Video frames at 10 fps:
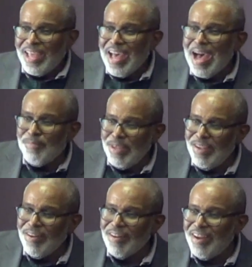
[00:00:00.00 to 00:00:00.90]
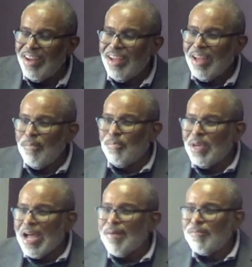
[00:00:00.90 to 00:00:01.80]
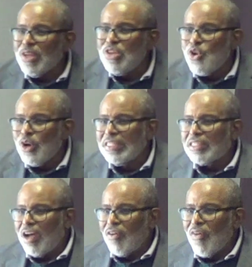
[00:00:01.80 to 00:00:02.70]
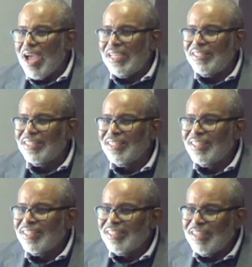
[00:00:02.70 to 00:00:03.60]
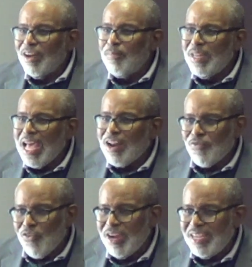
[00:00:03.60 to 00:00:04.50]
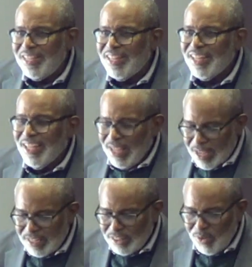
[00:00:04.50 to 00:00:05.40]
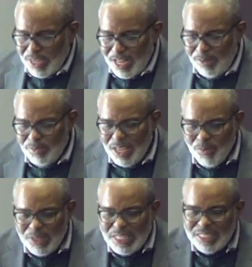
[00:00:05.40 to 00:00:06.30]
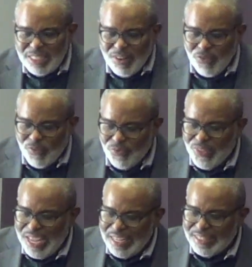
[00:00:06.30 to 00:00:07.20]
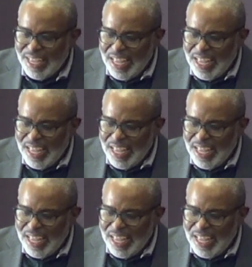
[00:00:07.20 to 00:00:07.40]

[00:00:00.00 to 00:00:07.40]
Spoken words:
I'm here, but I'm, you know, it's all right. You know, be not afraid. And so he comes in with these different things.